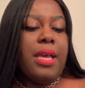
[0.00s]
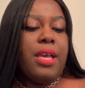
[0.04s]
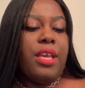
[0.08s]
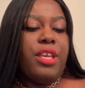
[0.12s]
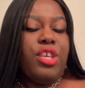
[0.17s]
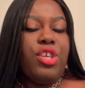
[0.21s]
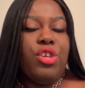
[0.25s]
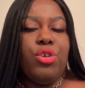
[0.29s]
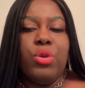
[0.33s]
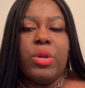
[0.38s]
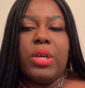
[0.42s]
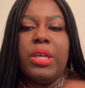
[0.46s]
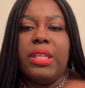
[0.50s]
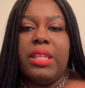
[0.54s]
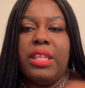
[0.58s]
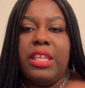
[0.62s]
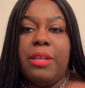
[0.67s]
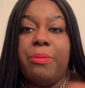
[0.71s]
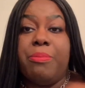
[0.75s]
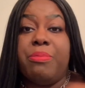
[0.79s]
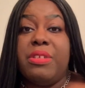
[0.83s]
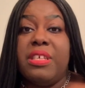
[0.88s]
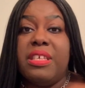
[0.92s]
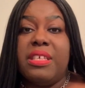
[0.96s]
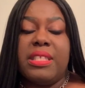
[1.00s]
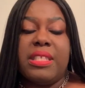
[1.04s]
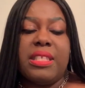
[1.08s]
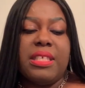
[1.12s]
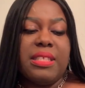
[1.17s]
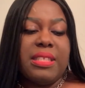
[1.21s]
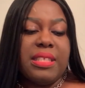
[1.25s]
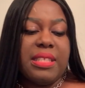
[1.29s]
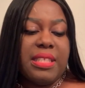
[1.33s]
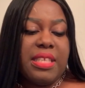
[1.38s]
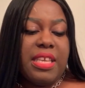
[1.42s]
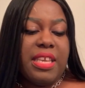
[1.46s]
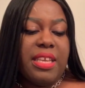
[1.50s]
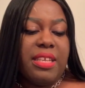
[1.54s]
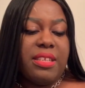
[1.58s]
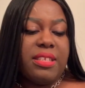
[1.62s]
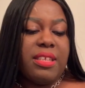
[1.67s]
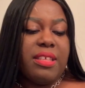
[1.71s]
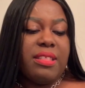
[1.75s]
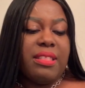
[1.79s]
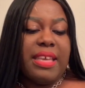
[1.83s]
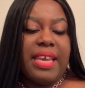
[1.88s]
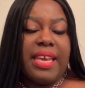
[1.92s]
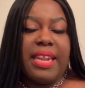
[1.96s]
eucalyptus scent
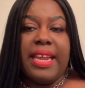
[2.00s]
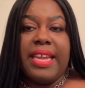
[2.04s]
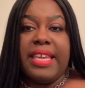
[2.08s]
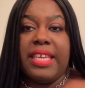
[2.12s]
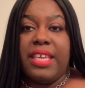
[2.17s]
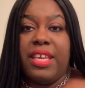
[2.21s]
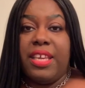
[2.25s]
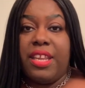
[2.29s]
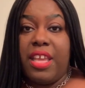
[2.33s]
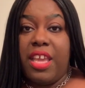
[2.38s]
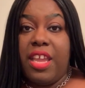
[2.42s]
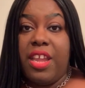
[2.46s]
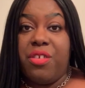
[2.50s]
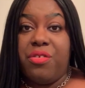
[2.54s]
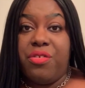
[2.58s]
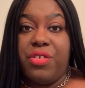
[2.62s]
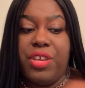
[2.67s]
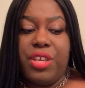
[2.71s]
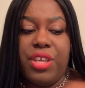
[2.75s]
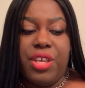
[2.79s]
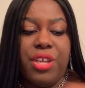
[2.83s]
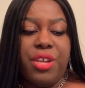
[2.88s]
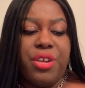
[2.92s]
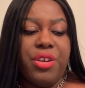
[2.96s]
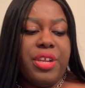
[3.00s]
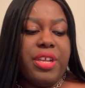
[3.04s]
that I get every year.